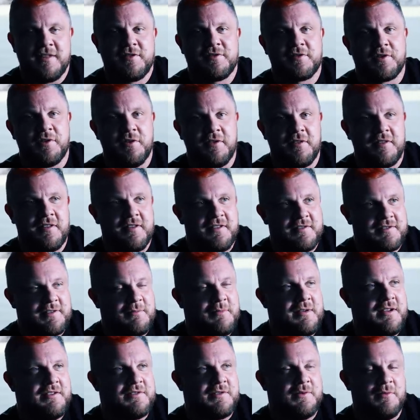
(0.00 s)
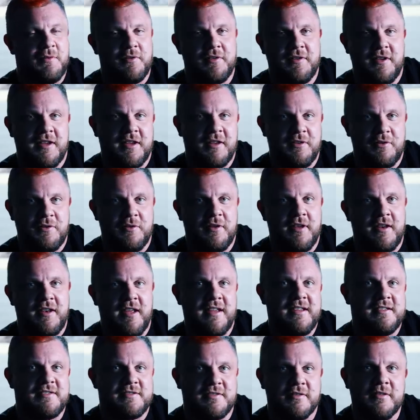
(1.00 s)
That's good. It's amazing what you can do in a
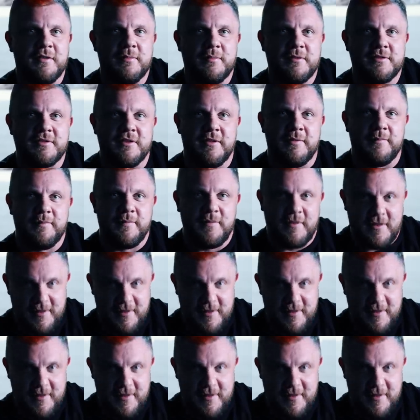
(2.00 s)
night's sleep, isn't it?